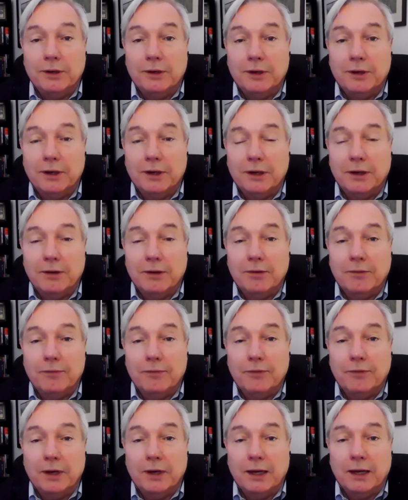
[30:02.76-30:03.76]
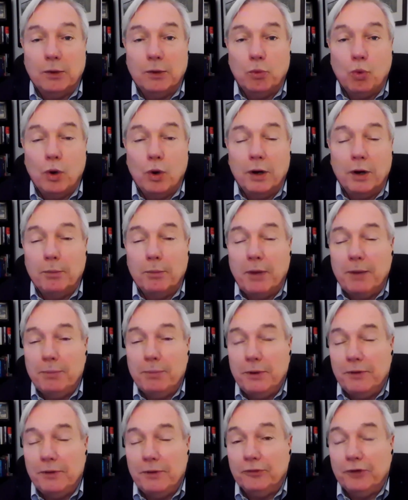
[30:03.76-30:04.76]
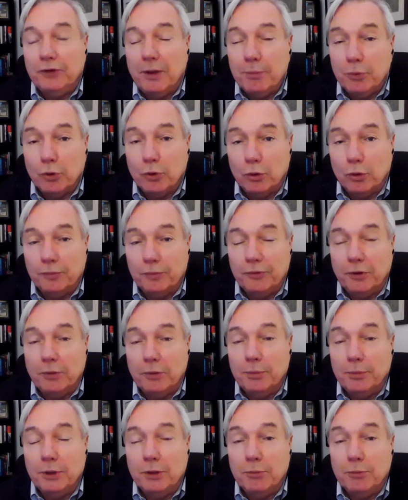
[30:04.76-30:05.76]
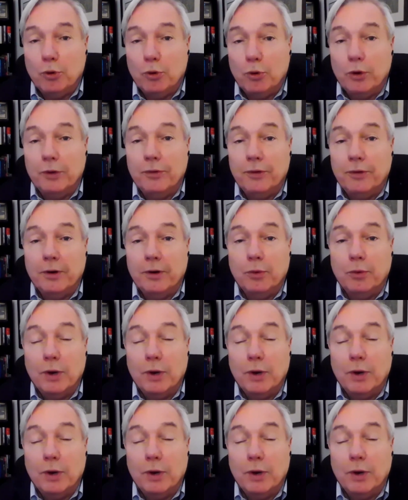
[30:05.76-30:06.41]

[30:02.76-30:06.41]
of what might be the subgroups that'll be important there.